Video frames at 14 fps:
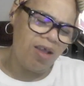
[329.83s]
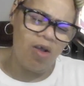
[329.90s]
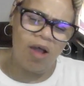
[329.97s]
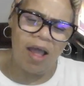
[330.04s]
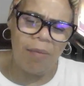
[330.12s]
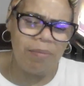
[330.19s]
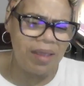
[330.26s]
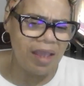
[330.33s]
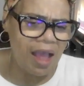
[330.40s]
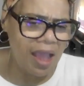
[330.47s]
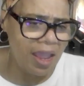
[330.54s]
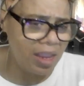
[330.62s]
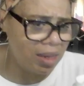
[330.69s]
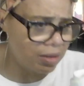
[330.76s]
oh, I'll be all
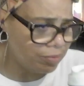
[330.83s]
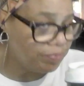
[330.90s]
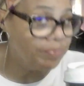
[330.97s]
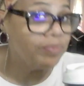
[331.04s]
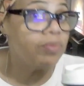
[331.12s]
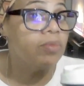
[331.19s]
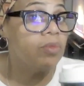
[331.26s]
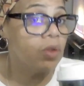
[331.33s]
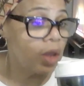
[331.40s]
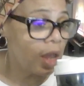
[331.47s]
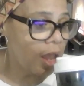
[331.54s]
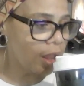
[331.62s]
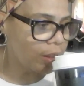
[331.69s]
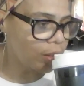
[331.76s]
right.
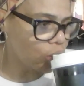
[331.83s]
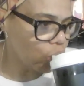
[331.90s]
Okay.